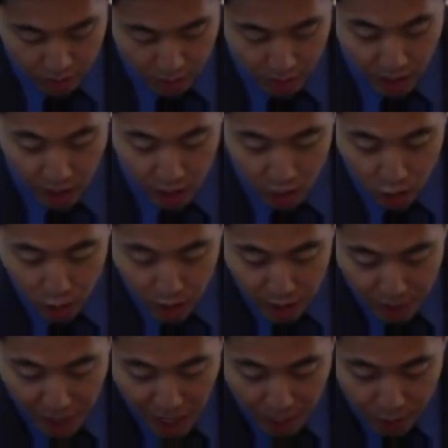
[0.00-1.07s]
Now look what
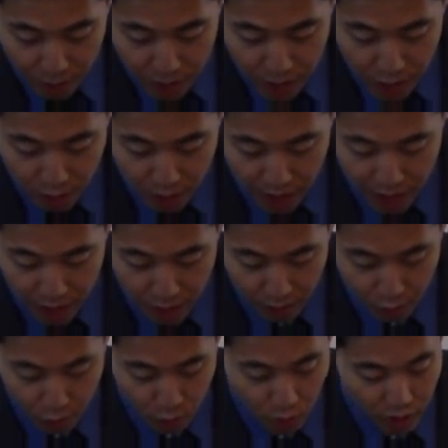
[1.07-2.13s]
the Bible says right here.
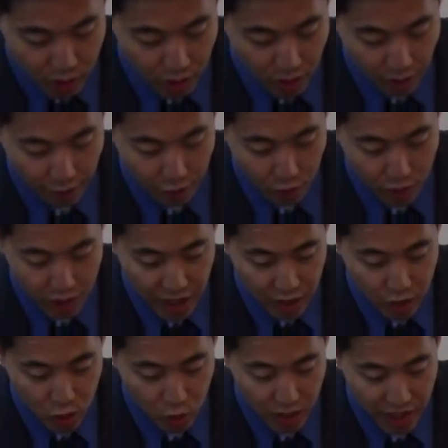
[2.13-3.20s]
We're going to look at 1
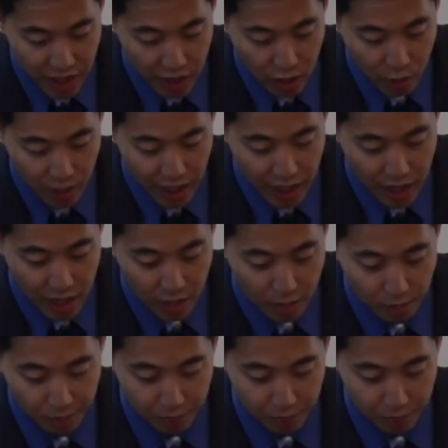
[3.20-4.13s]
Kings 23 now.